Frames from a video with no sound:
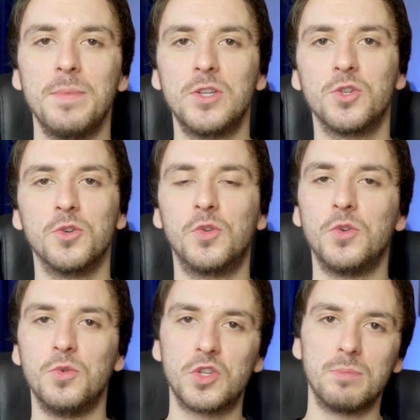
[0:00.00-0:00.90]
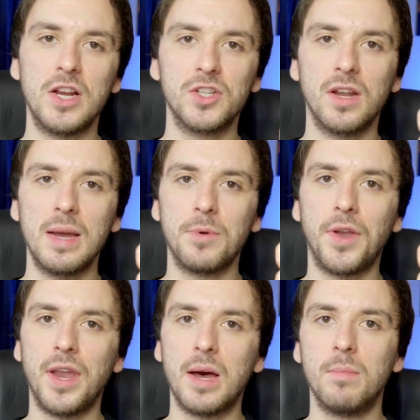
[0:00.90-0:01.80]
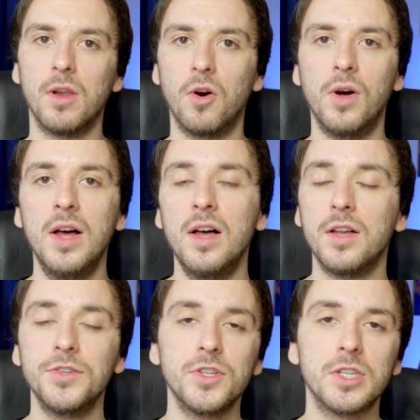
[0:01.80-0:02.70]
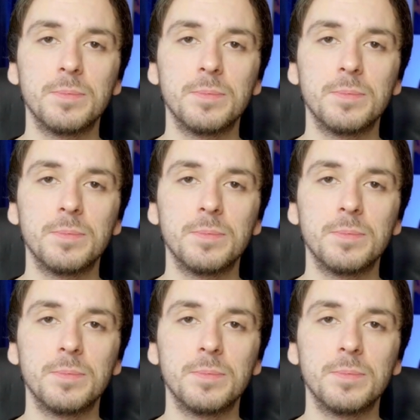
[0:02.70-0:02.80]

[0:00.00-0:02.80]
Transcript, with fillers: make sure to smash the like button down below. Also